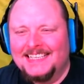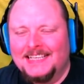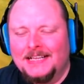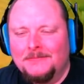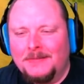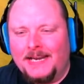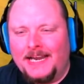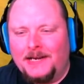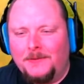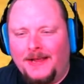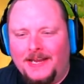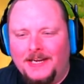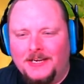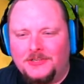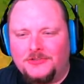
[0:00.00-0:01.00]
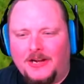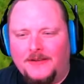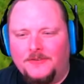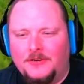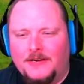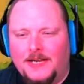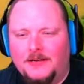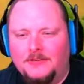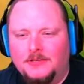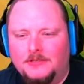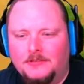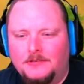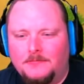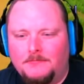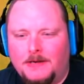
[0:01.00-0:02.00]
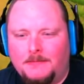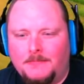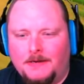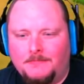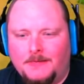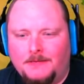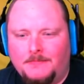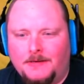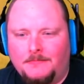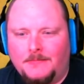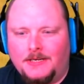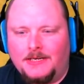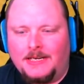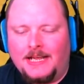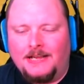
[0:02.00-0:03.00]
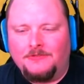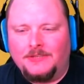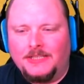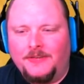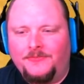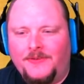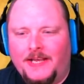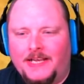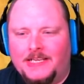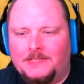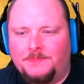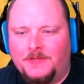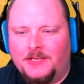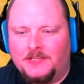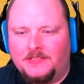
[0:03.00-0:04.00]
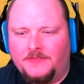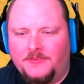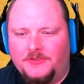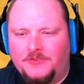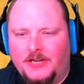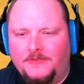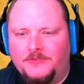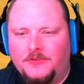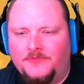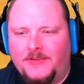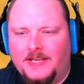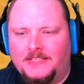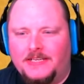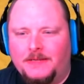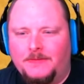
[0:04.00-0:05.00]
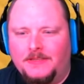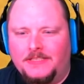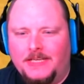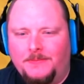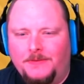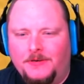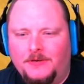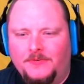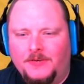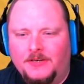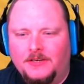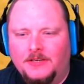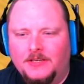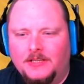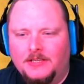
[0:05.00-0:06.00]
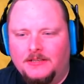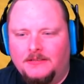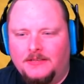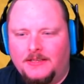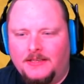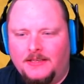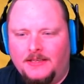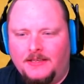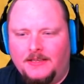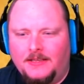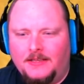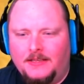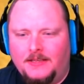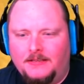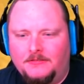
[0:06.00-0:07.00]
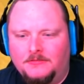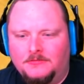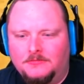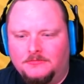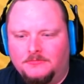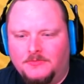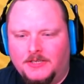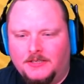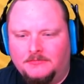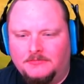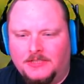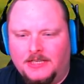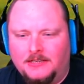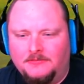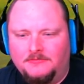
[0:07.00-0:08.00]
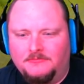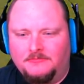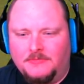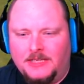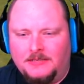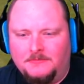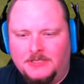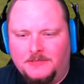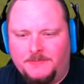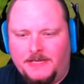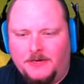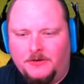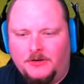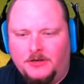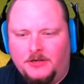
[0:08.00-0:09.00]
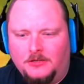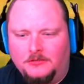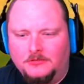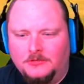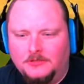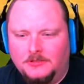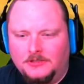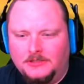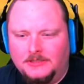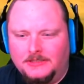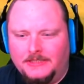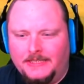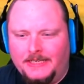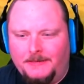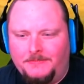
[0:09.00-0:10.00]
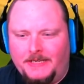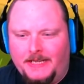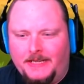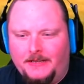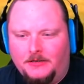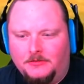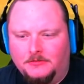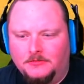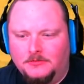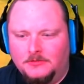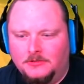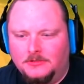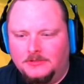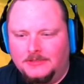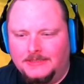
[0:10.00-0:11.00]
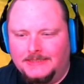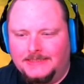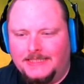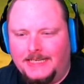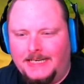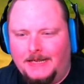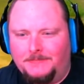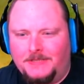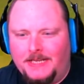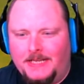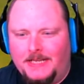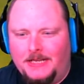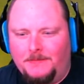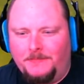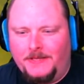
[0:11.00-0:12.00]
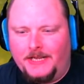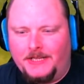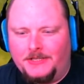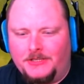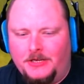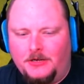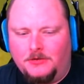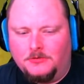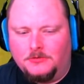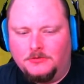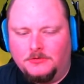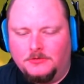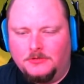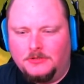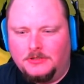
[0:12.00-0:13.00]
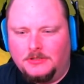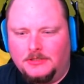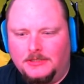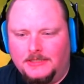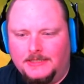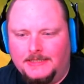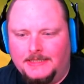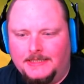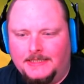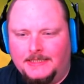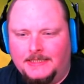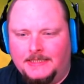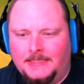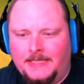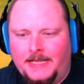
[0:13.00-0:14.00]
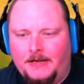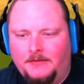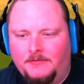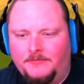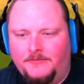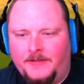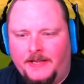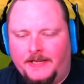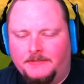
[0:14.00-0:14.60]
But anyway, he does drive around. Not really fast, because if you drive too fast, he will tip over. Oh, wow, not much power at all. Get up the hill. Get up the hill, Pikachu. No, fine.